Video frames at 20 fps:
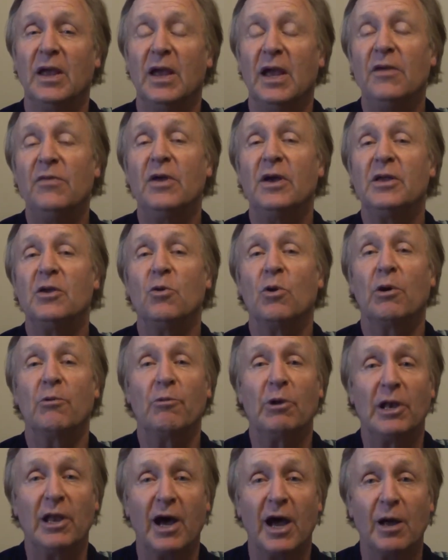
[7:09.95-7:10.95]
in that you are
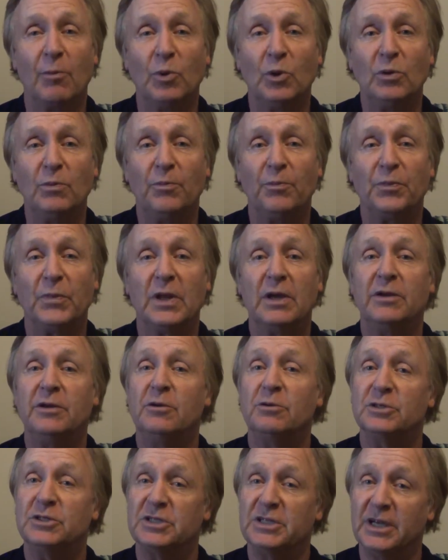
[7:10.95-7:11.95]
reliable,
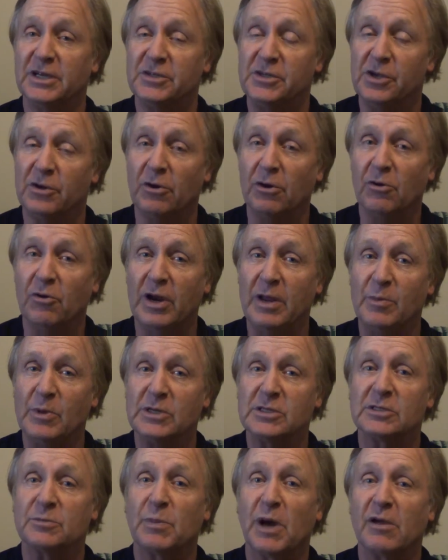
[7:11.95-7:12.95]
you stick to your
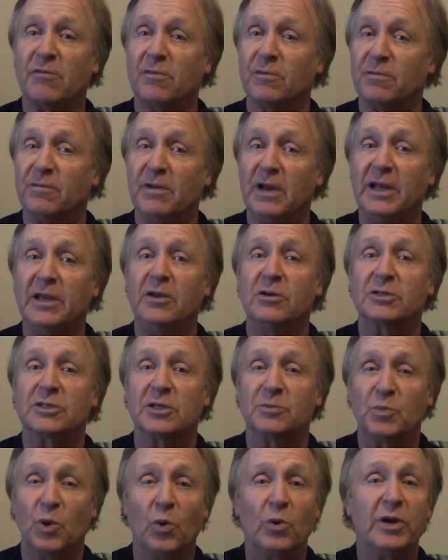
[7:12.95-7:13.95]
agreements by fulfilling your
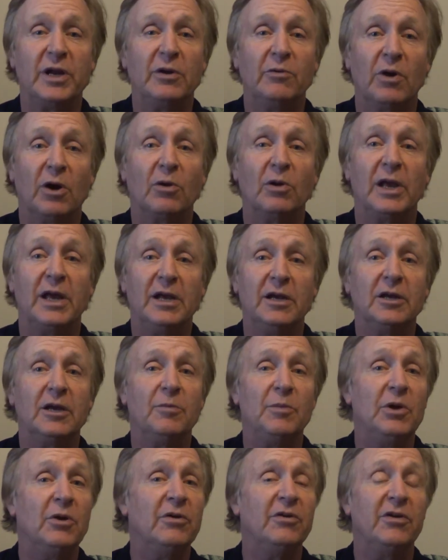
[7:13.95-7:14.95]
supporting role in
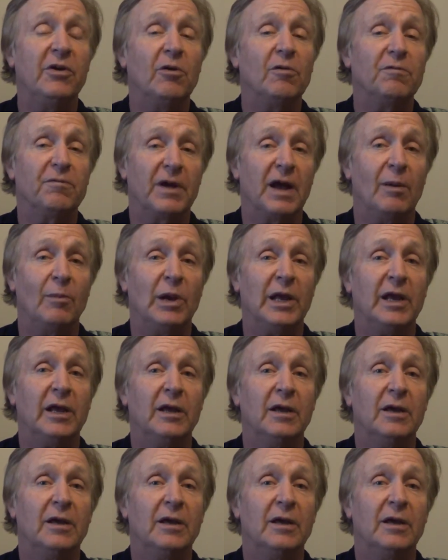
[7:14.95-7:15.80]
community or family,